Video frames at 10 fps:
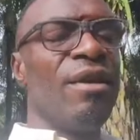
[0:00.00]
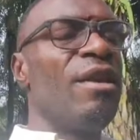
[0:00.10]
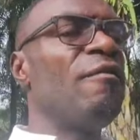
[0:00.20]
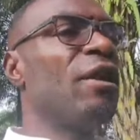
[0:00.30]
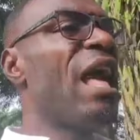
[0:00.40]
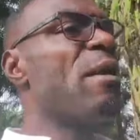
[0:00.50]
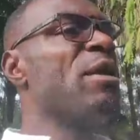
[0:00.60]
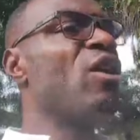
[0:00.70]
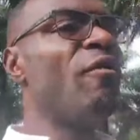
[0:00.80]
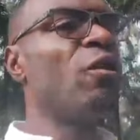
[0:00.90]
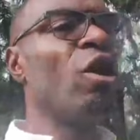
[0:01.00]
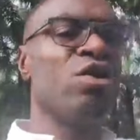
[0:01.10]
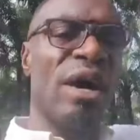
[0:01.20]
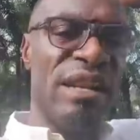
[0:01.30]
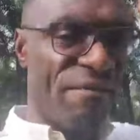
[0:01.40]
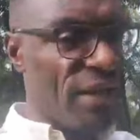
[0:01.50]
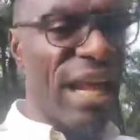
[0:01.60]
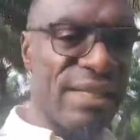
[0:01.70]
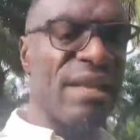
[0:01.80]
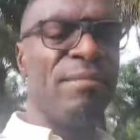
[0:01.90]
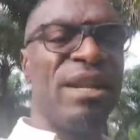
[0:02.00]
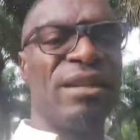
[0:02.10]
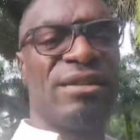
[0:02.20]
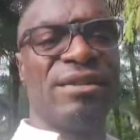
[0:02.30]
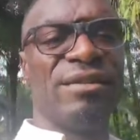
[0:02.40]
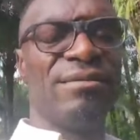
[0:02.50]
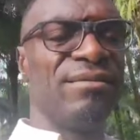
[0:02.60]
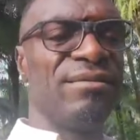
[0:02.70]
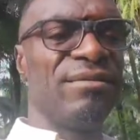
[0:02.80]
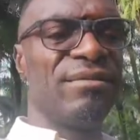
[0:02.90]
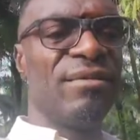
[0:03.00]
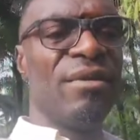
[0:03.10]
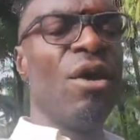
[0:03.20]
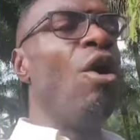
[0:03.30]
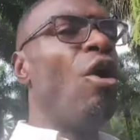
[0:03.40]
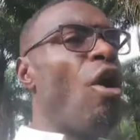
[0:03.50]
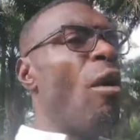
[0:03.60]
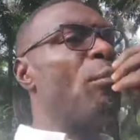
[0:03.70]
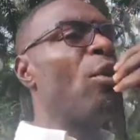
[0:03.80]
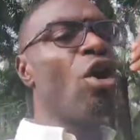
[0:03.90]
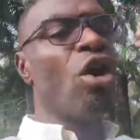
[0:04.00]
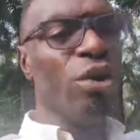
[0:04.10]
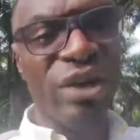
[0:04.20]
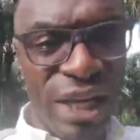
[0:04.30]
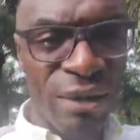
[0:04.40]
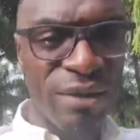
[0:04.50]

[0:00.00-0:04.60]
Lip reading: If you like be governor, you are leaving that same minute. Problem.